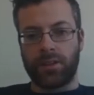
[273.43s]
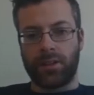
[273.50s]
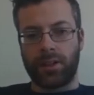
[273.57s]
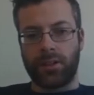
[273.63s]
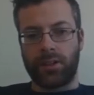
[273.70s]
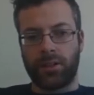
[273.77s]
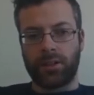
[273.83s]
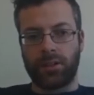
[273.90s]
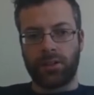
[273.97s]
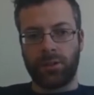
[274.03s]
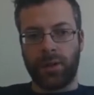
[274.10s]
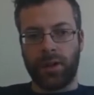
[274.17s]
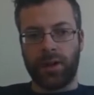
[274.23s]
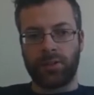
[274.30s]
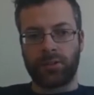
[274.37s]
another
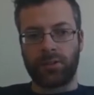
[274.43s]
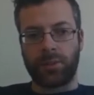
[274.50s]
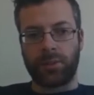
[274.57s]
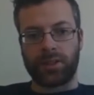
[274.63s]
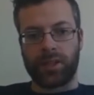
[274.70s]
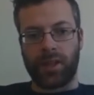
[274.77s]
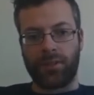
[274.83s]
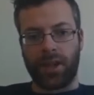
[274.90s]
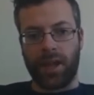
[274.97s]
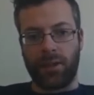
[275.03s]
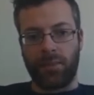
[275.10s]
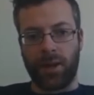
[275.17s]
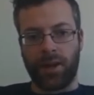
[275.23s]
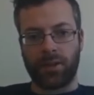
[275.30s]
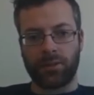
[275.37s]
£2 would be
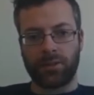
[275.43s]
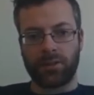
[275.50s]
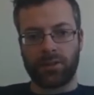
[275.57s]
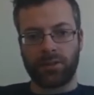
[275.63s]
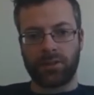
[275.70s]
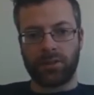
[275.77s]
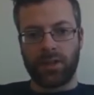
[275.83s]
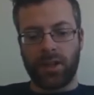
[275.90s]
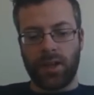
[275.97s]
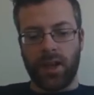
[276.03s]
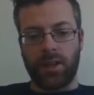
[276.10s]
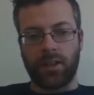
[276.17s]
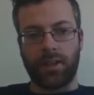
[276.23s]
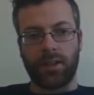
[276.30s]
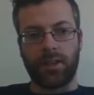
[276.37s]
£7-8,
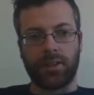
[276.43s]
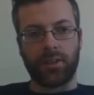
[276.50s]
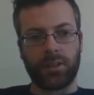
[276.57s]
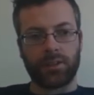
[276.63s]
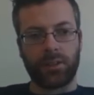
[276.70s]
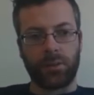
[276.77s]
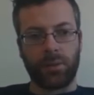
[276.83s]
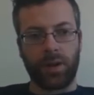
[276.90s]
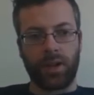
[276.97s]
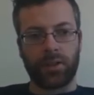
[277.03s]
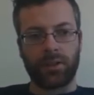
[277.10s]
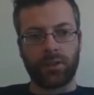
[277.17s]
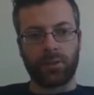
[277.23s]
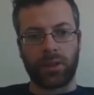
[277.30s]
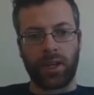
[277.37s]
and then another
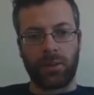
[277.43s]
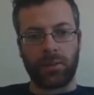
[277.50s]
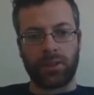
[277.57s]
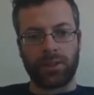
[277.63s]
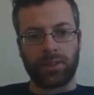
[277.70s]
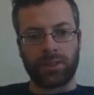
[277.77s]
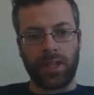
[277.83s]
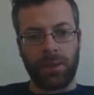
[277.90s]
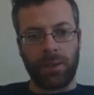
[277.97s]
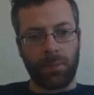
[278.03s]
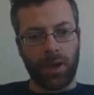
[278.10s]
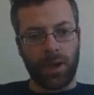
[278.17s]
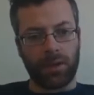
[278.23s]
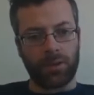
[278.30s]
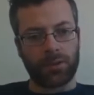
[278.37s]
£2 would get me to
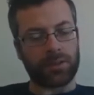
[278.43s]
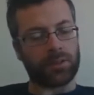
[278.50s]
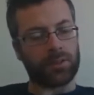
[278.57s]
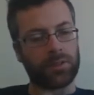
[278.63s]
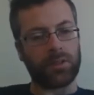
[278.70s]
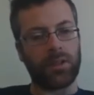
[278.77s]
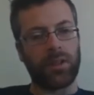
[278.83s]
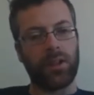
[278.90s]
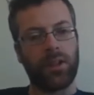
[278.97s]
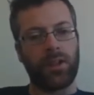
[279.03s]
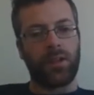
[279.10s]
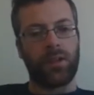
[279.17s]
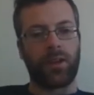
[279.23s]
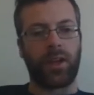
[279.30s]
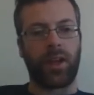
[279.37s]
£10.
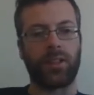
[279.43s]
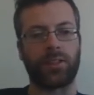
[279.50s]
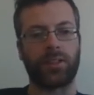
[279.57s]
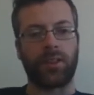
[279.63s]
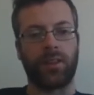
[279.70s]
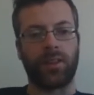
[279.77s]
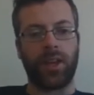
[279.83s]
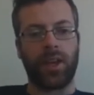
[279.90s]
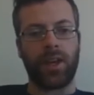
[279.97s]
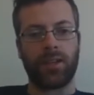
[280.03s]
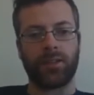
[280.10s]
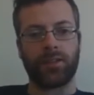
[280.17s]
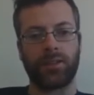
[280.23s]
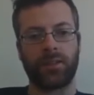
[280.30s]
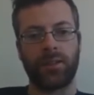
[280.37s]
Okay, so
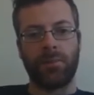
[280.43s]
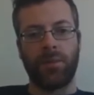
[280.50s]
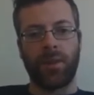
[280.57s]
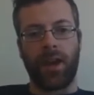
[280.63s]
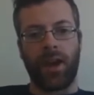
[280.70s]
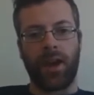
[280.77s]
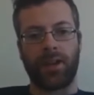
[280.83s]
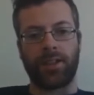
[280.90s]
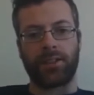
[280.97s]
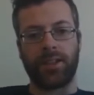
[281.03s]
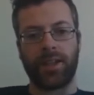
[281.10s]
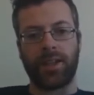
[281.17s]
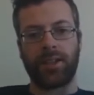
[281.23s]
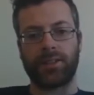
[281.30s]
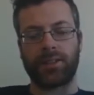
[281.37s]
this, add
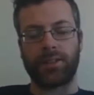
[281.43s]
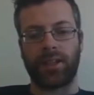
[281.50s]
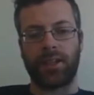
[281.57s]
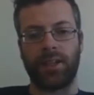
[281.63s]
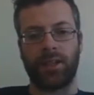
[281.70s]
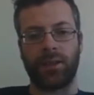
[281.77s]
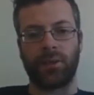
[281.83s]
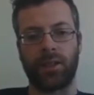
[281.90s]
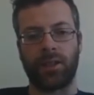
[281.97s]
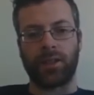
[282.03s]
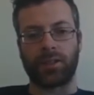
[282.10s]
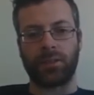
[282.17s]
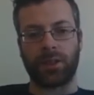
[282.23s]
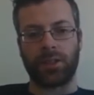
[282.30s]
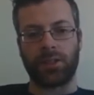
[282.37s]
this, is going to equal this,
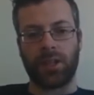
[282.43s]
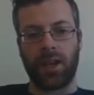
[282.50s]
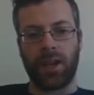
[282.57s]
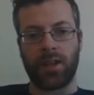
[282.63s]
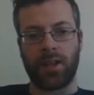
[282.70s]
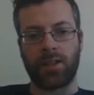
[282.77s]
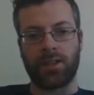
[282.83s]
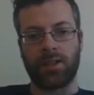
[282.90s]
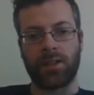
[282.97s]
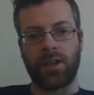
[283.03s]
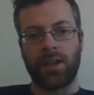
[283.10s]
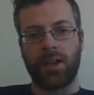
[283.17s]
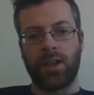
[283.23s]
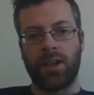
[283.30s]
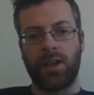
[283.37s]
so my change
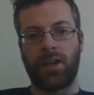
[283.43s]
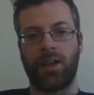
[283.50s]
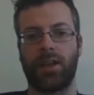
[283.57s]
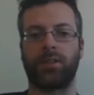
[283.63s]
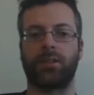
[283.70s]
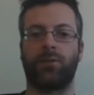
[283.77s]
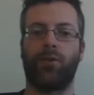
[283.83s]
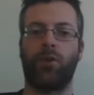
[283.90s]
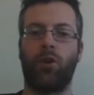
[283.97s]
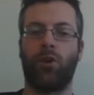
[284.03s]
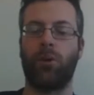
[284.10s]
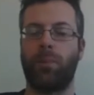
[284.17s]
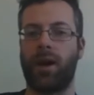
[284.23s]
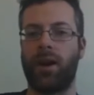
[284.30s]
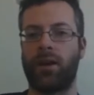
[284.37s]
is
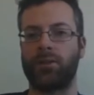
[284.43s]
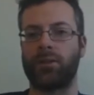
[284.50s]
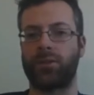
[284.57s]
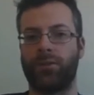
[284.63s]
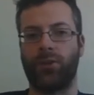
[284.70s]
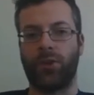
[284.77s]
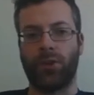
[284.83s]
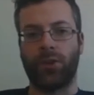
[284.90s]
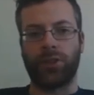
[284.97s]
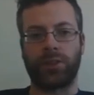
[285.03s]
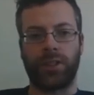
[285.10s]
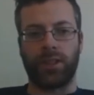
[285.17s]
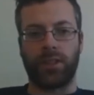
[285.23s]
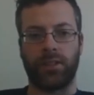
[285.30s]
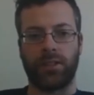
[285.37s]
£4.40.